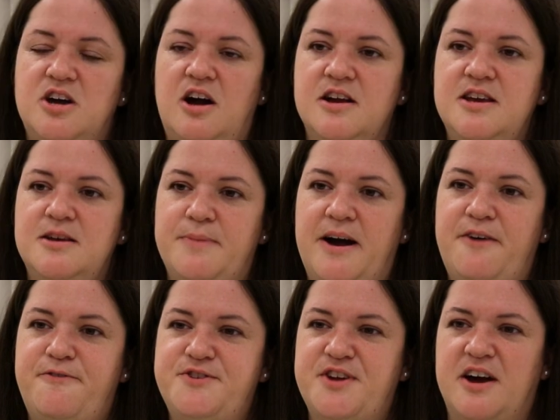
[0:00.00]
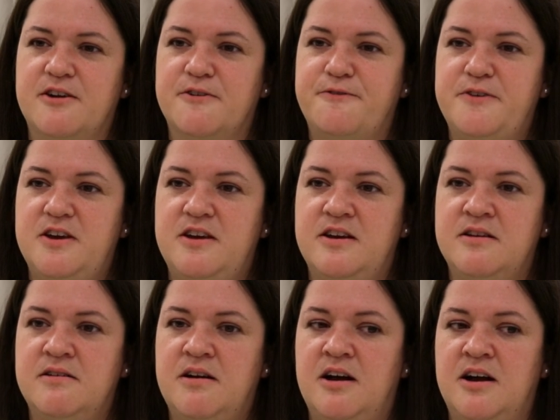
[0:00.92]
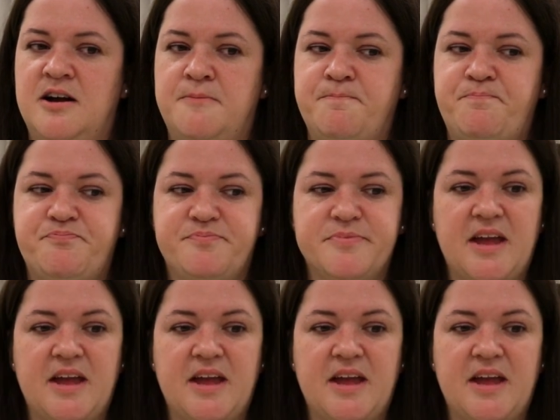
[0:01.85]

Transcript: talking about photography um,